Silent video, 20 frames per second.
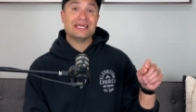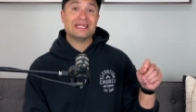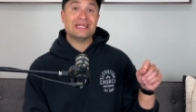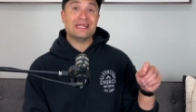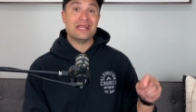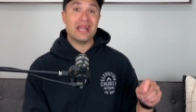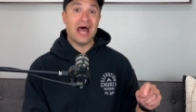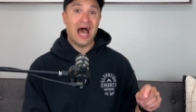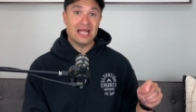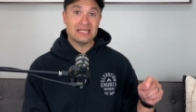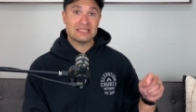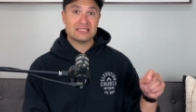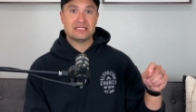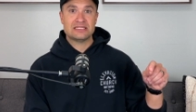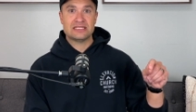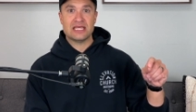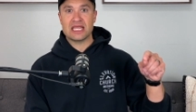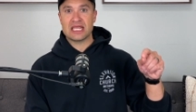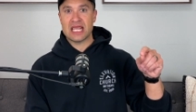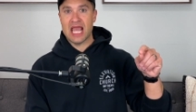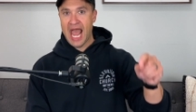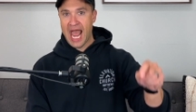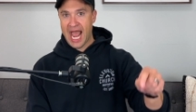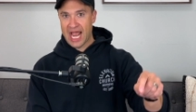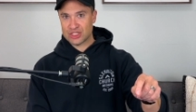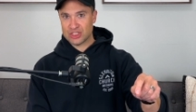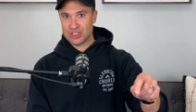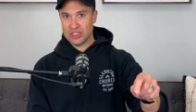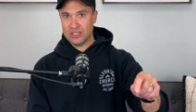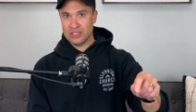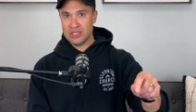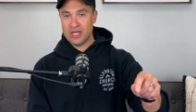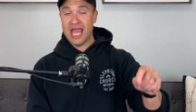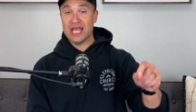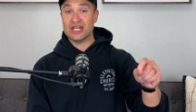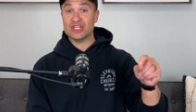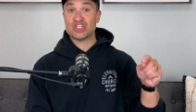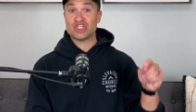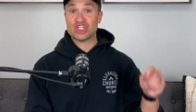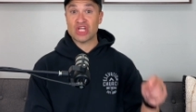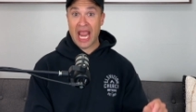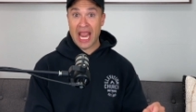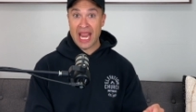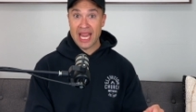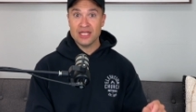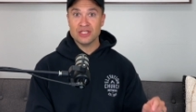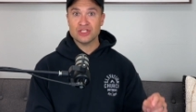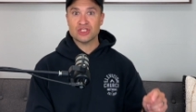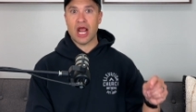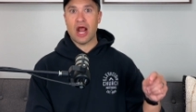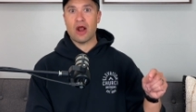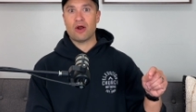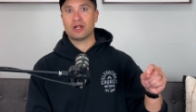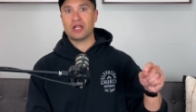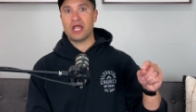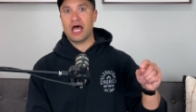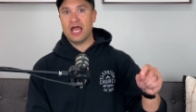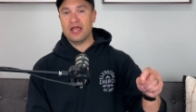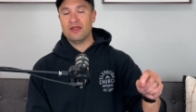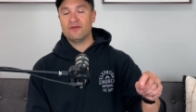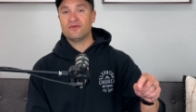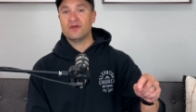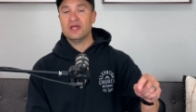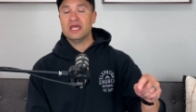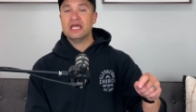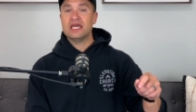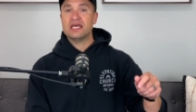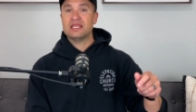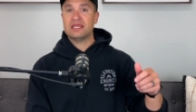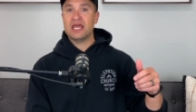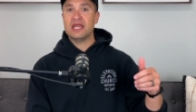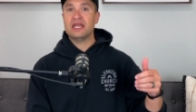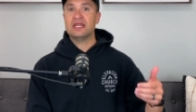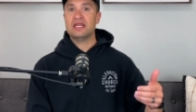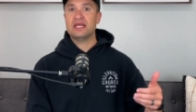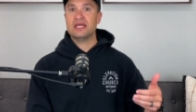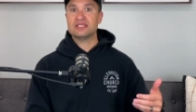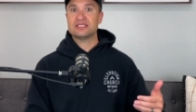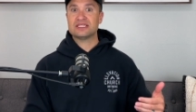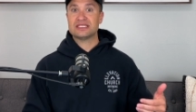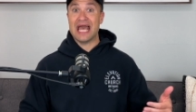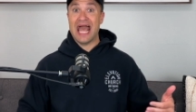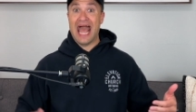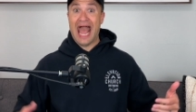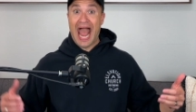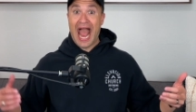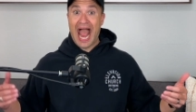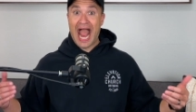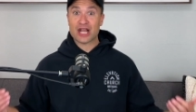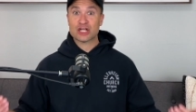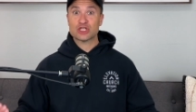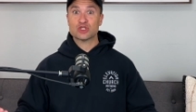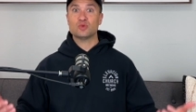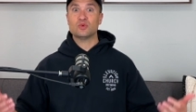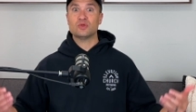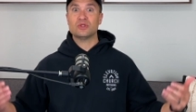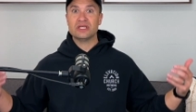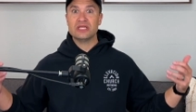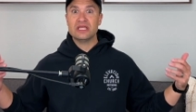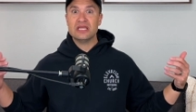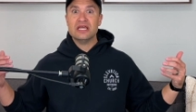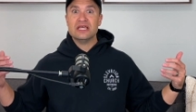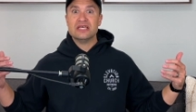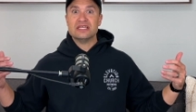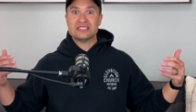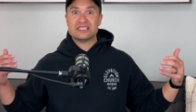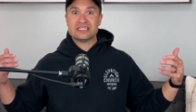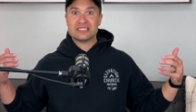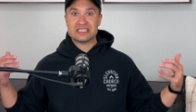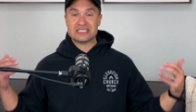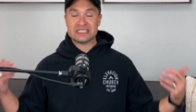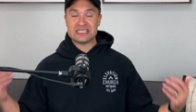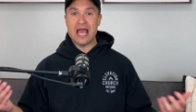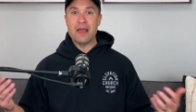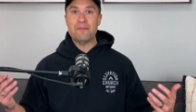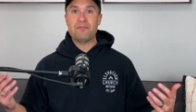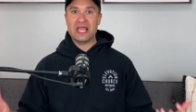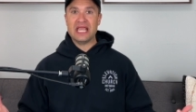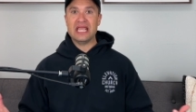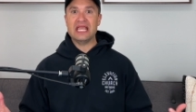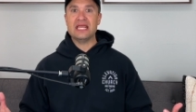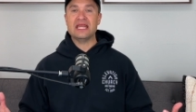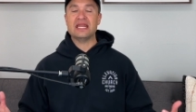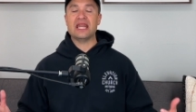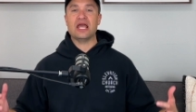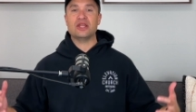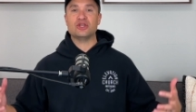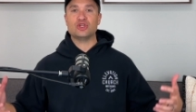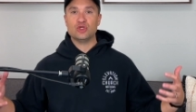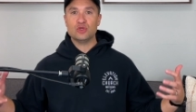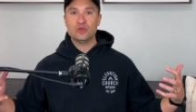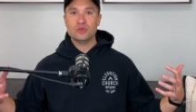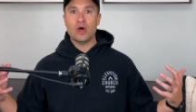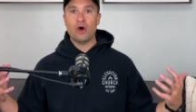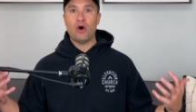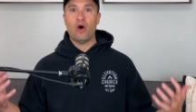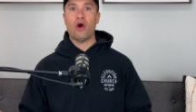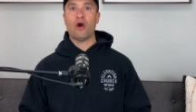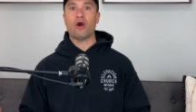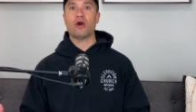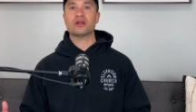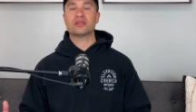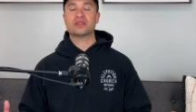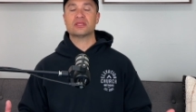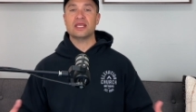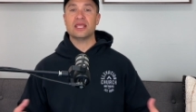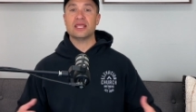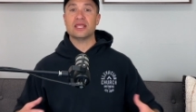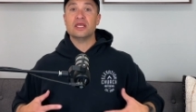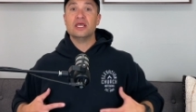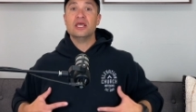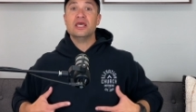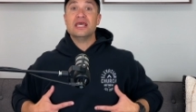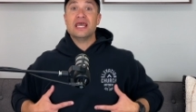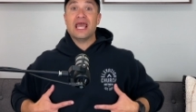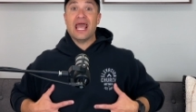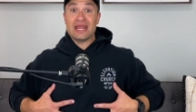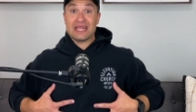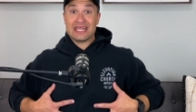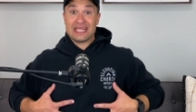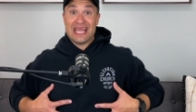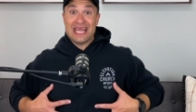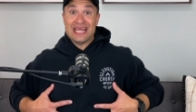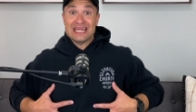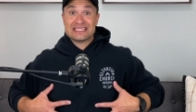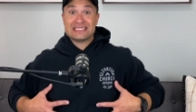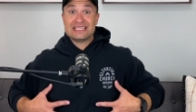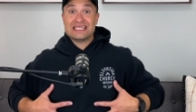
not to take action and change our life than it is to actually step in and do the hard thing and get